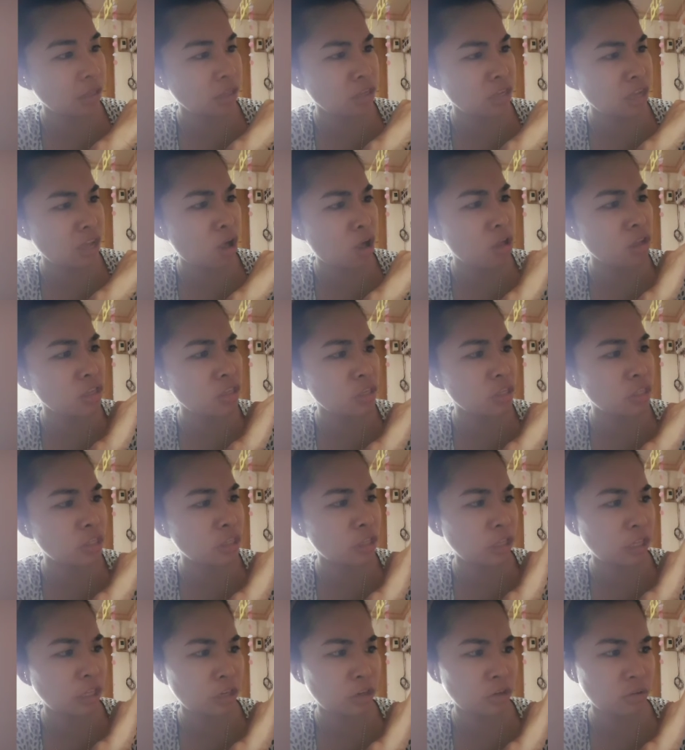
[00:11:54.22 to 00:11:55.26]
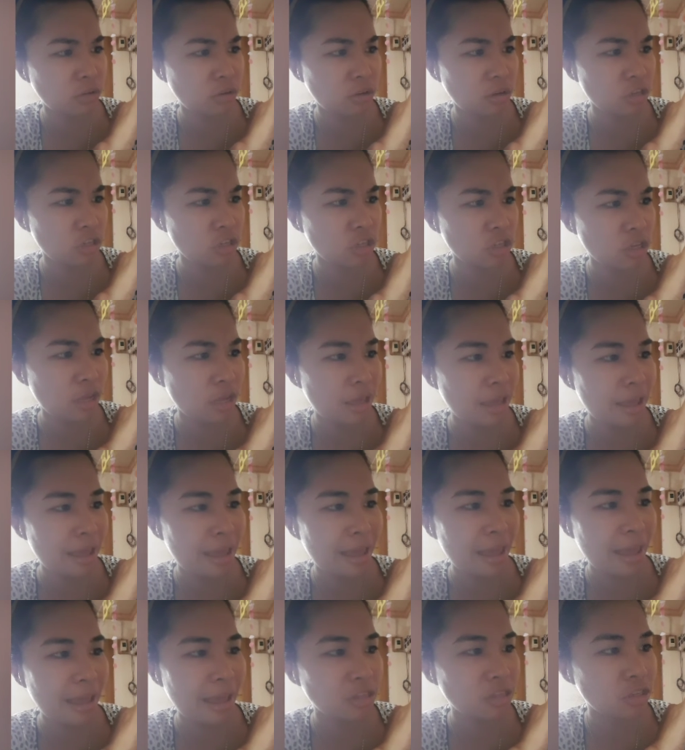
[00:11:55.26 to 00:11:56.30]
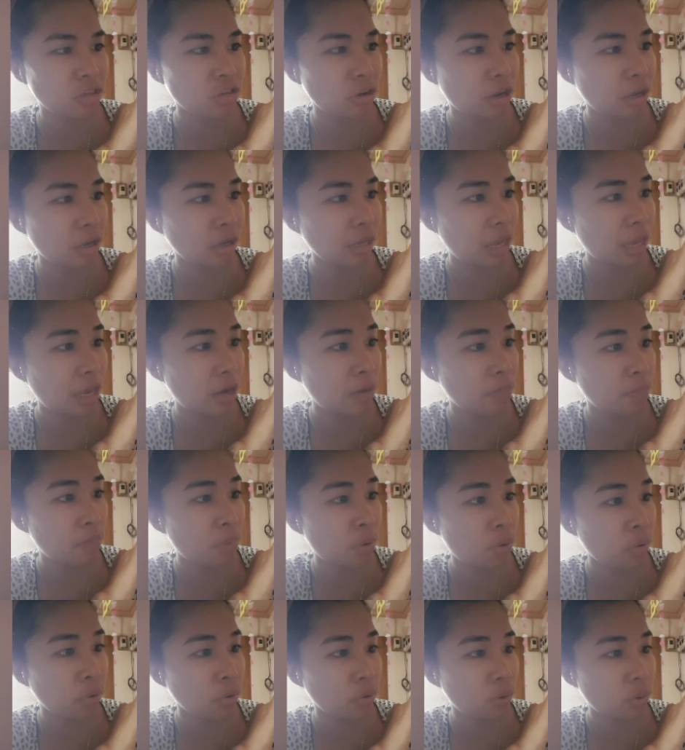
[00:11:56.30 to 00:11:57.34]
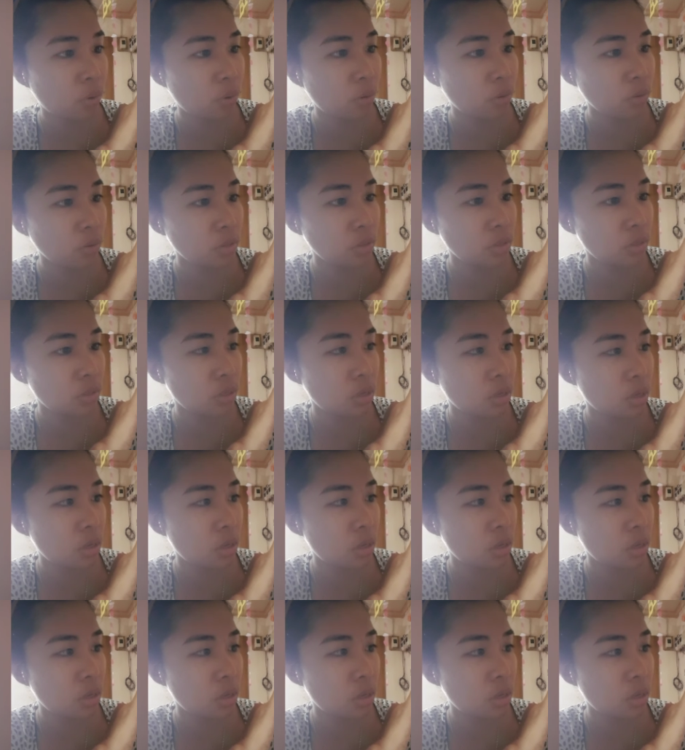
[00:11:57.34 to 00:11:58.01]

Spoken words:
It also has licorice extract and polyols.